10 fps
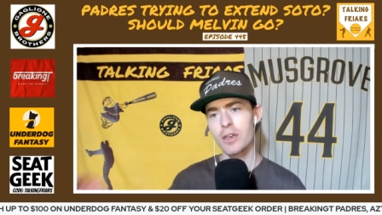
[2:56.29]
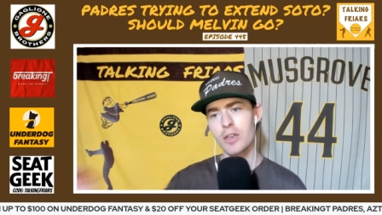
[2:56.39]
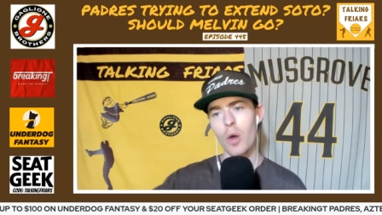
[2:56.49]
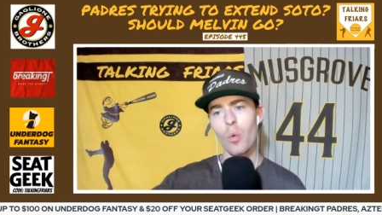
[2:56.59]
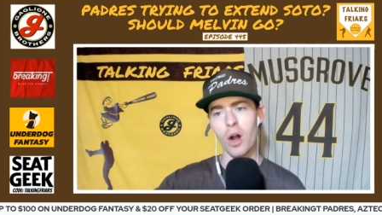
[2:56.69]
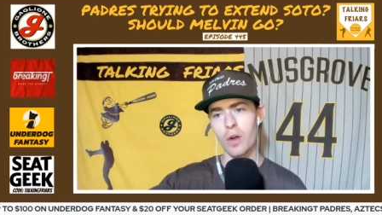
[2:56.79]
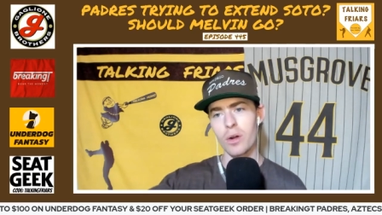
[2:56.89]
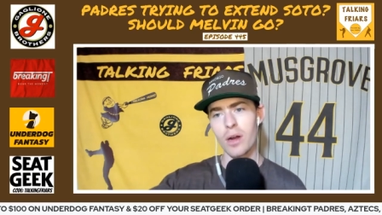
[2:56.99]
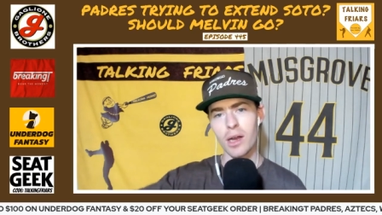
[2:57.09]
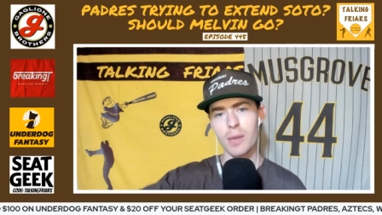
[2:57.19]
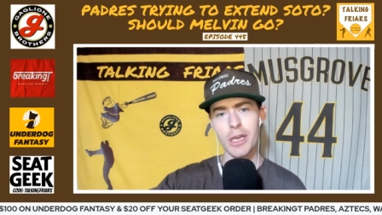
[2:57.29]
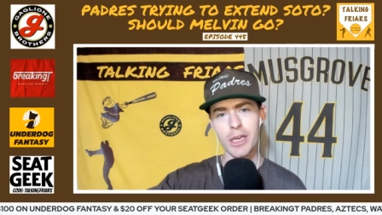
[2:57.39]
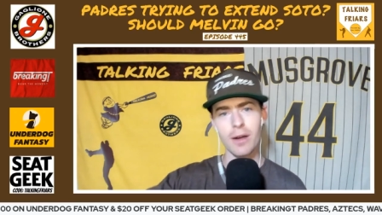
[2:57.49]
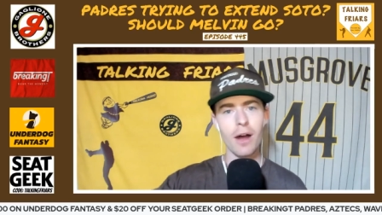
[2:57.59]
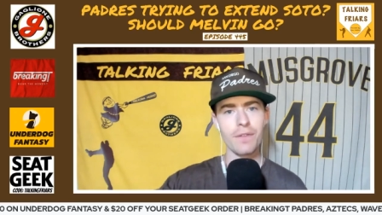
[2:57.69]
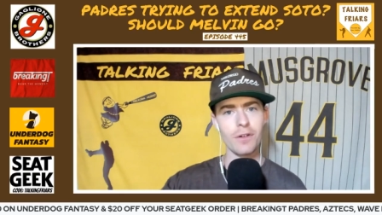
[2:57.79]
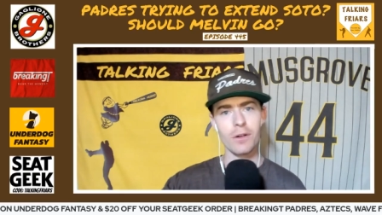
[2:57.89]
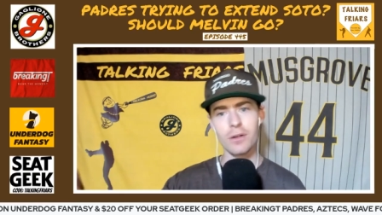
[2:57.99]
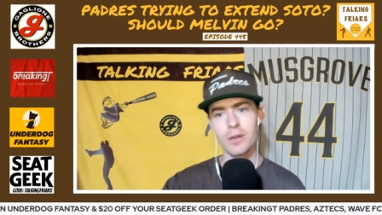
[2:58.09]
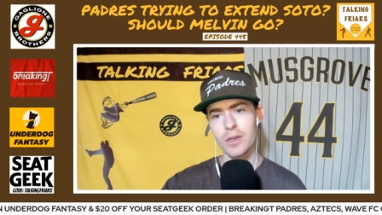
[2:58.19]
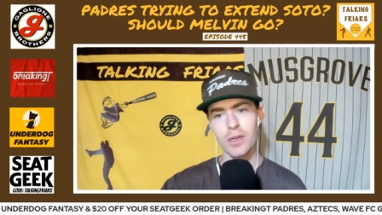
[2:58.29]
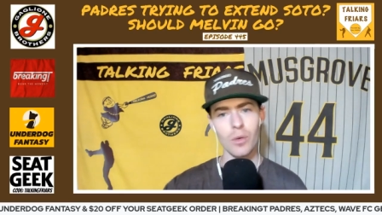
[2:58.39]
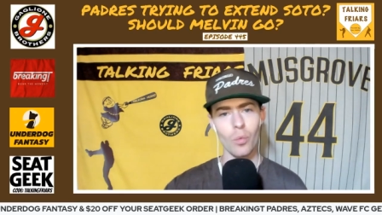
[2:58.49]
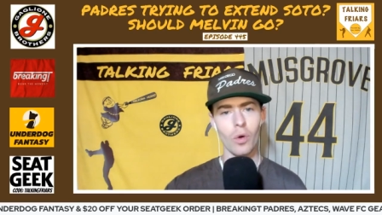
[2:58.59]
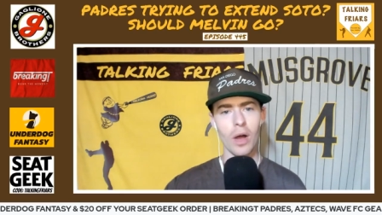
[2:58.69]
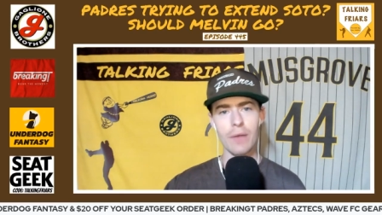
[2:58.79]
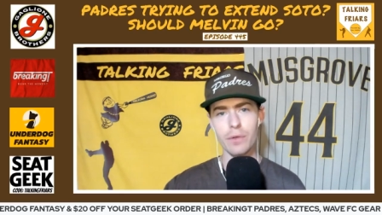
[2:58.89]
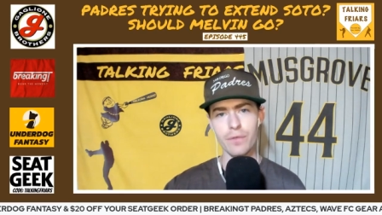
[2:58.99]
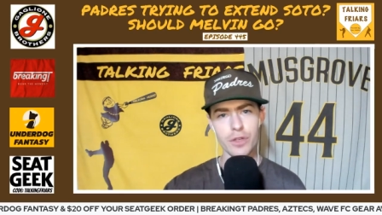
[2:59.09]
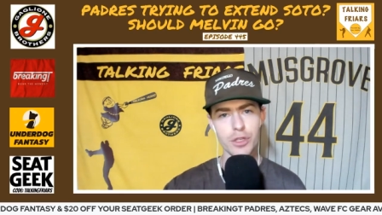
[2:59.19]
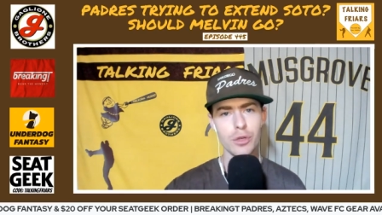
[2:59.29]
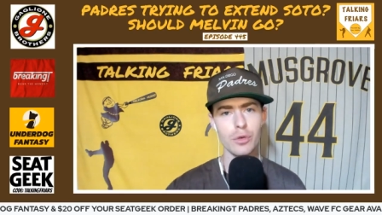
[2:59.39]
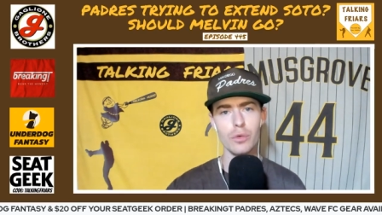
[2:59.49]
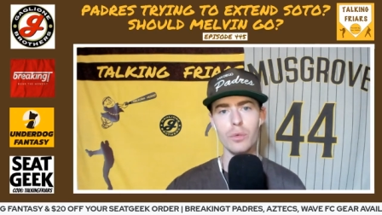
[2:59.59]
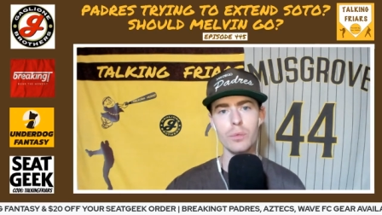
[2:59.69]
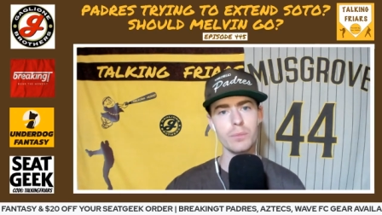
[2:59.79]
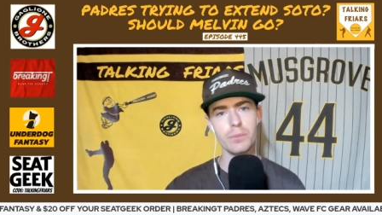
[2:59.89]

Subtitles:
Go walk. We're not going to make you an offer. We'll have you for 2+